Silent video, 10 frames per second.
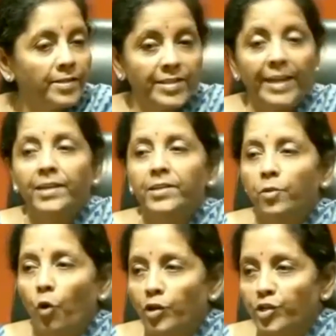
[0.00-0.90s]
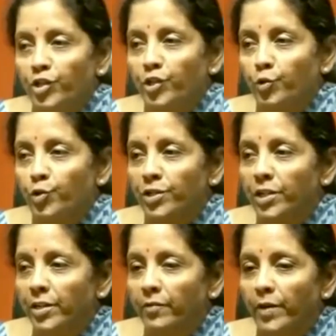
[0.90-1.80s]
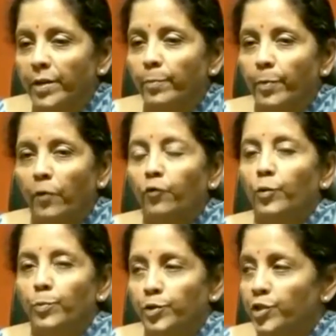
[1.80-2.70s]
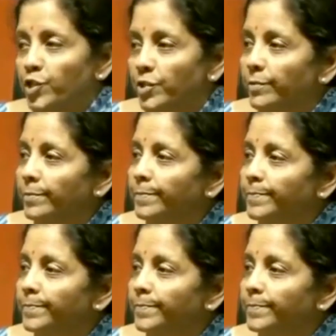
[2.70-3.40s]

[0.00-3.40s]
has held constitutionally very powerful position.